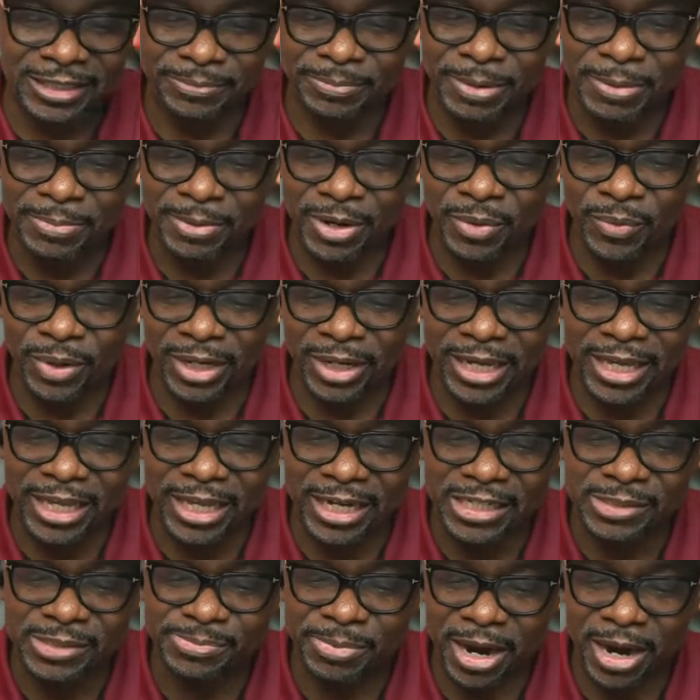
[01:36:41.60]
See, people don't want to
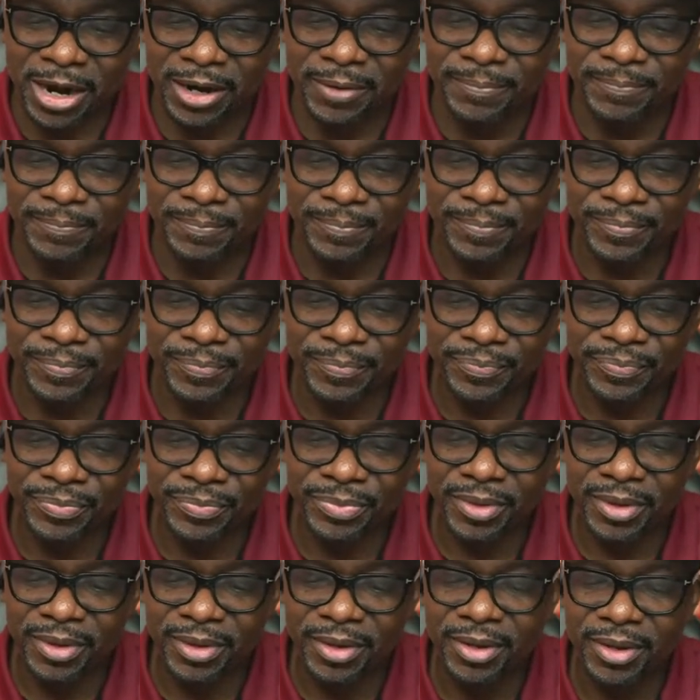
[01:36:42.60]
hear this part.
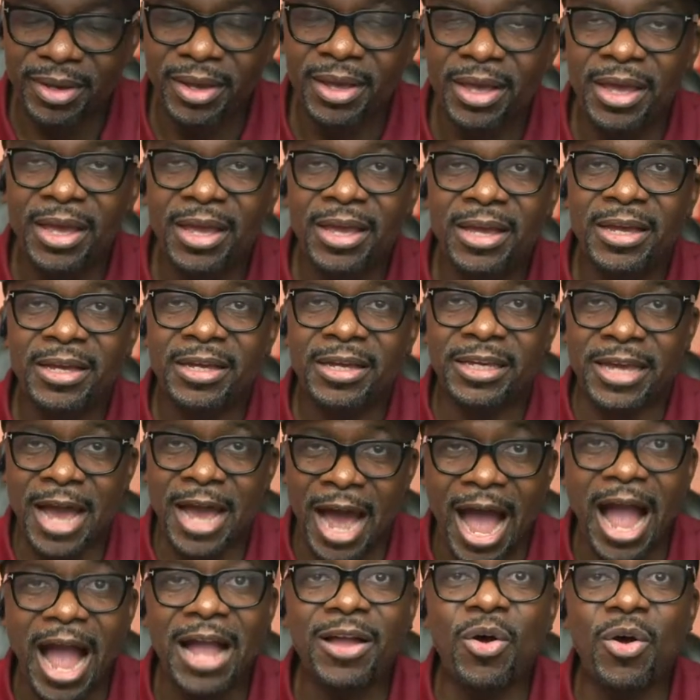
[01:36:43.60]

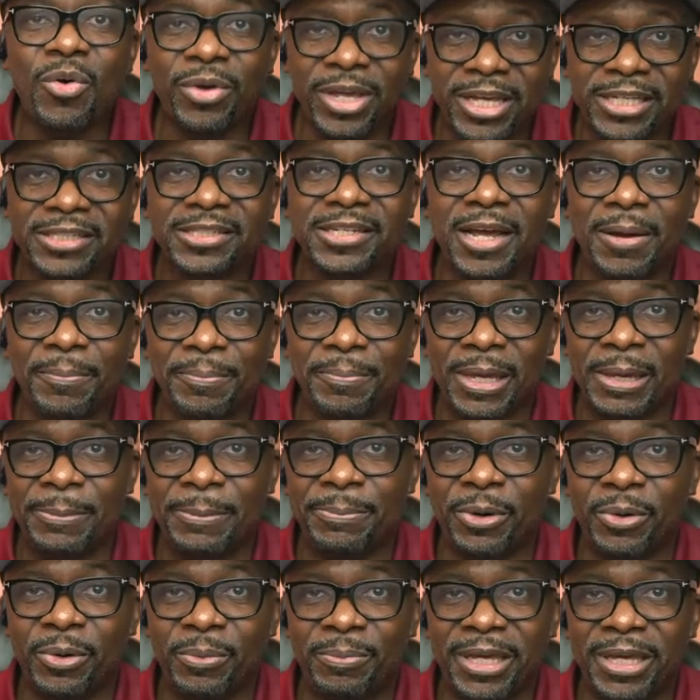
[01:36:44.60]
God gonna get some
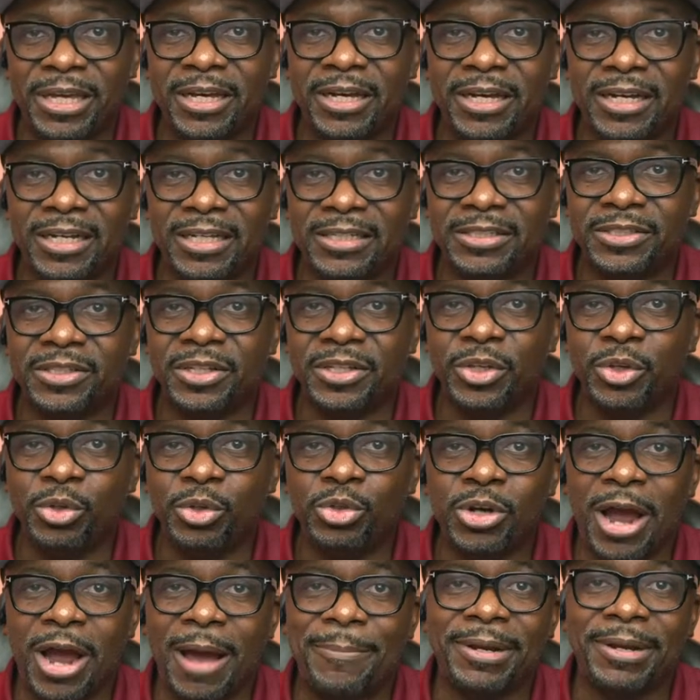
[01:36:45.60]
people because
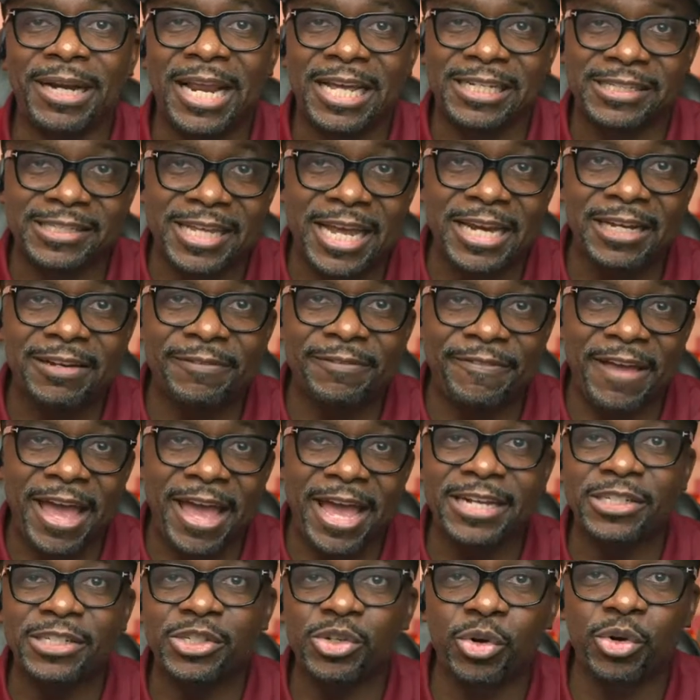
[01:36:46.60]
you dropping that
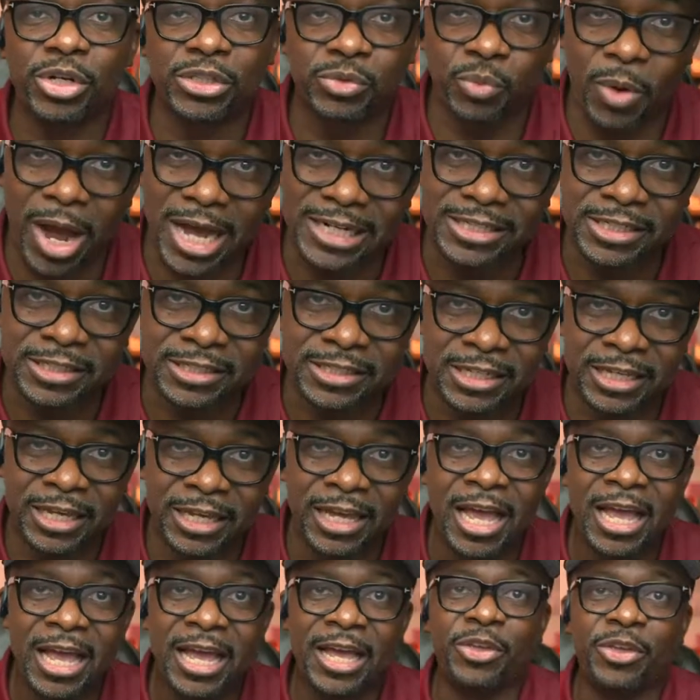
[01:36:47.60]
sanctified George
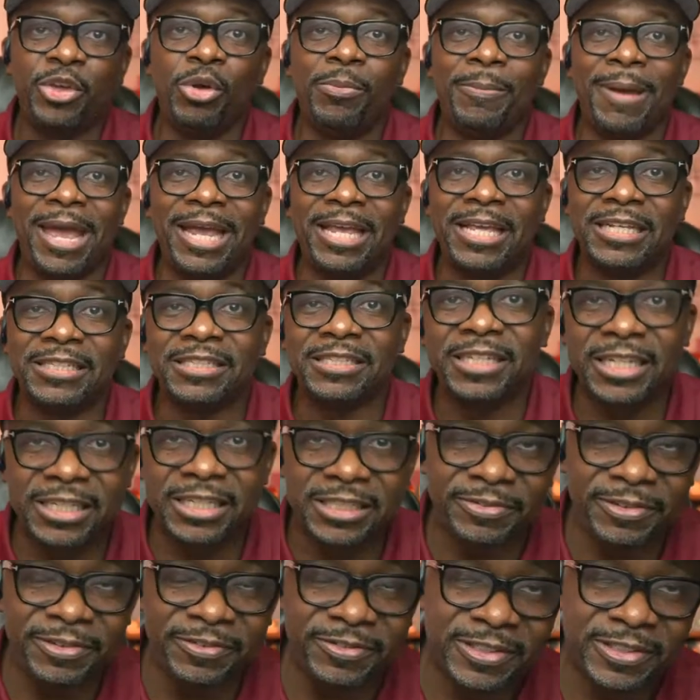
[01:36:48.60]
Washington, you making
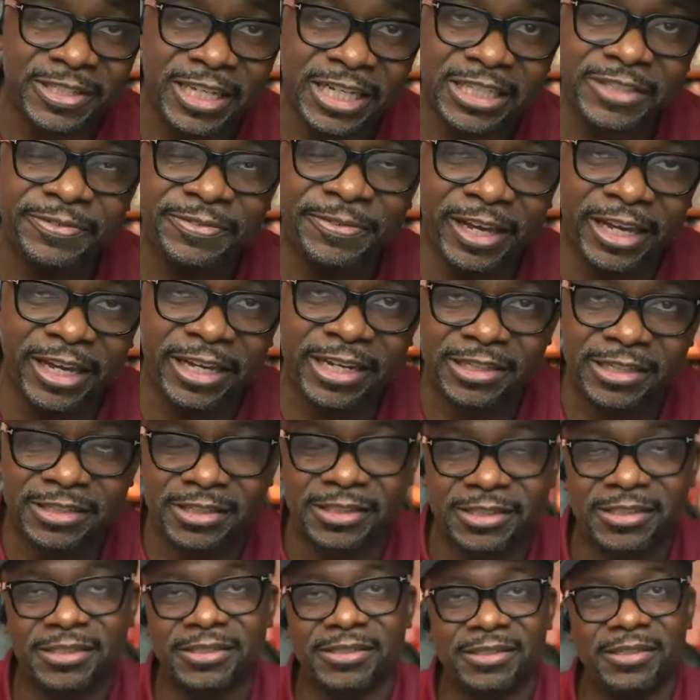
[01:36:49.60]
six six
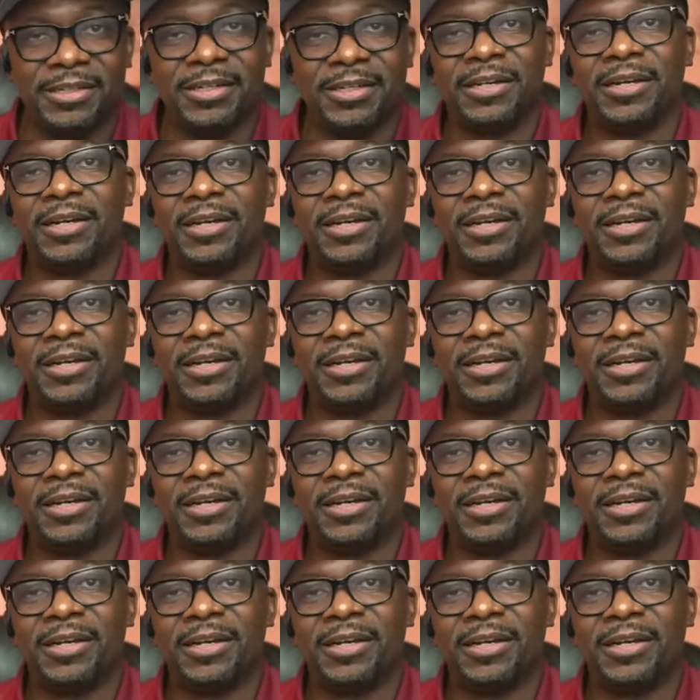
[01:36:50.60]
figures.